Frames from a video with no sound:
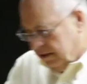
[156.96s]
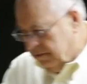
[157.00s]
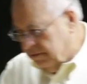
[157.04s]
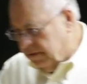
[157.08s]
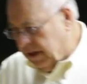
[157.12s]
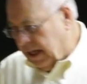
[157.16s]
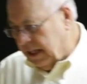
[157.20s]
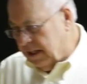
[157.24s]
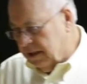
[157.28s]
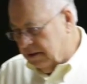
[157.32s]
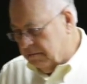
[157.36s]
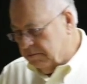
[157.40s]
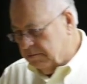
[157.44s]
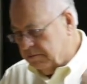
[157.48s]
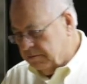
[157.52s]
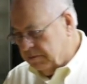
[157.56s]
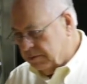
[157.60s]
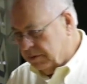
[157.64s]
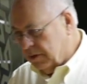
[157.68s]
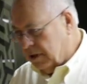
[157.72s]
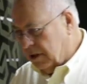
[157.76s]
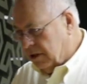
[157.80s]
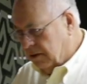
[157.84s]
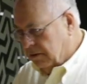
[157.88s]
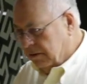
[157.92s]
developed
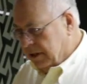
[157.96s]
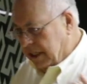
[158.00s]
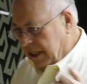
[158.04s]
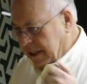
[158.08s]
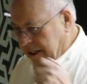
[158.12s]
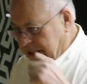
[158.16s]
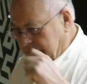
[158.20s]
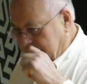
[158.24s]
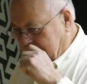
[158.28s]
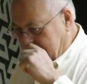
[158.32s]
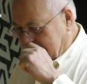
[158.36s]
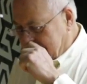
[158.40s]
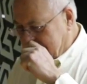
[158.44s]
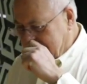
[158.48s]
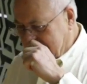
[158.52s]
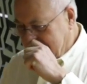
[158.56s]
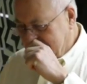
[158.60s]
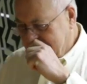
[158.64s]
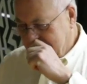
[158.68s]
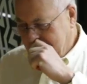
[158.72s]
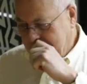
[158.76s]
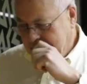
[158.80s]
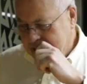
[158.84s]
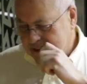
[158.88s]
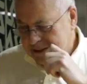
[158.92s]
ProE, and
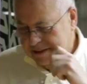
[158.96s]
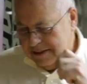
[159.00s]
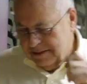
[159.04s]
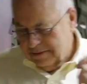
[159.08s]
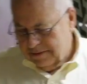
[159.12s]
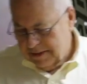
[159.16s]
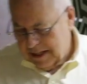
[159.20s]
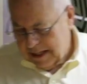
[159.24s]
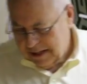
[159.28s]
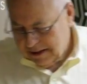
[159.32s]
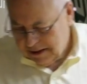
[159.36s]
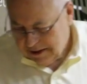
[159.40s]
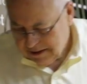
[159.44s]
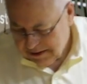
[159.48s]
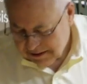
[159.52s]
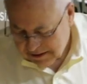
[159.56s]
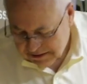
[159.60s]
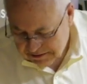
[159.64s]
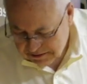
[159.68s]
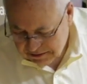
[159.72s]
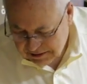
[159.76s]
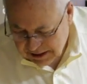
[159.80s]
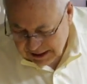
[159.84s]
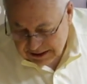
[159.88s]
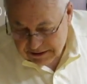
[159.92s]
then I
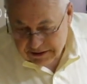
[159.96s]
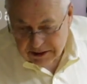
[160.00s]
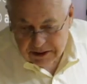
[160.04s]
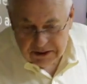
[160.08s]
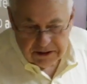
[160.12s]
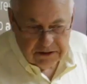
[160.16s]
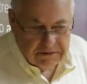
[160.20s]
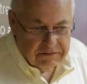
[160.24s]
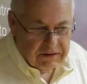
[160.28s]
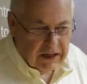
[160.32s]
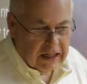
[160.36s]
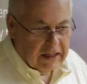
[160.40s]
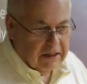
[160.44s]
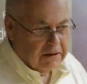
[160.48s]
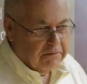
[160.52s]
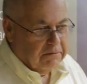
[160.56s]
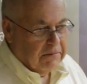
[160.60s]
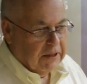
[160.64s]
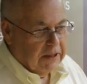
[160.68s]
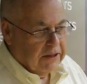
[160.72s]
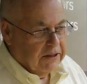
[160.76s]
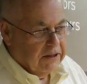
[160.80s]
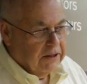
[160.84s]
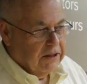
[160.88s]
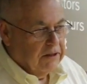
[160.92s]
ran the
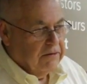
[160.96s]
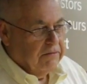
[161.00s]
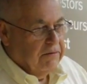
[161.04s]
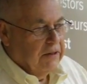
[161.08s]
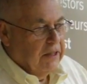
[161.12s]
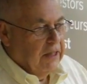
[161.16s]
development